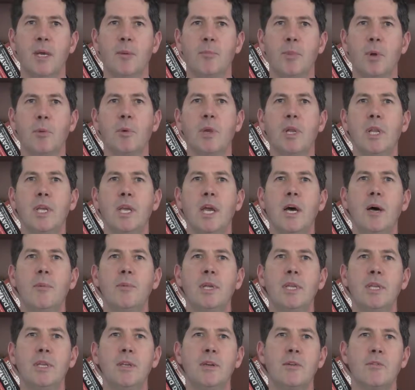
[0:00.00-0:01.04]
but really
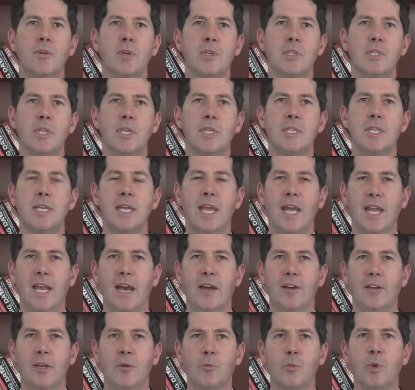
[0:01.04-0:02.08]
helping the university to get
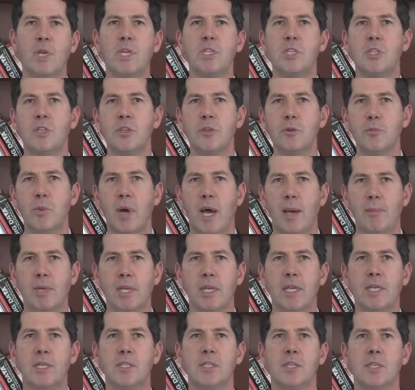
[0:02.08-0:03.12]
out and reach new
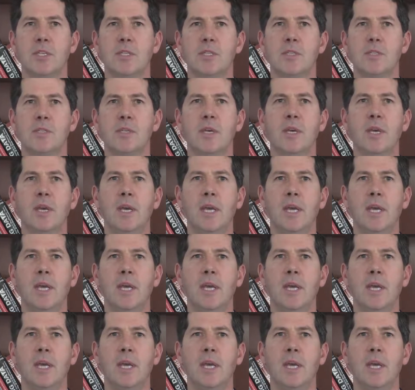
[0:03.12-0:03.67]
populations,